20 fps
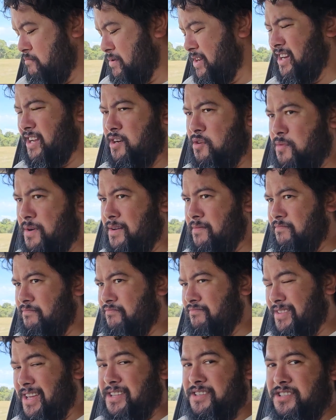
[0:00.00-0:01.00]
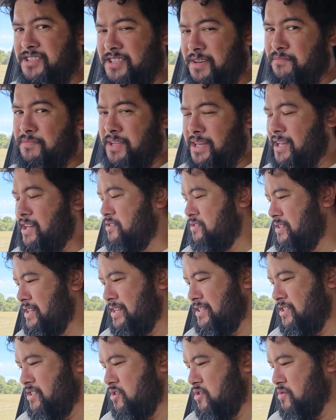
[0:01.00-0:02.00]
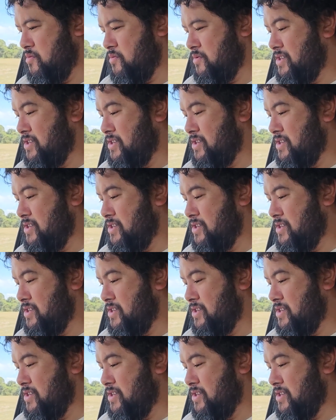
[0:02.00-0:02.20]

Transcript: But anyway, that's something else that's new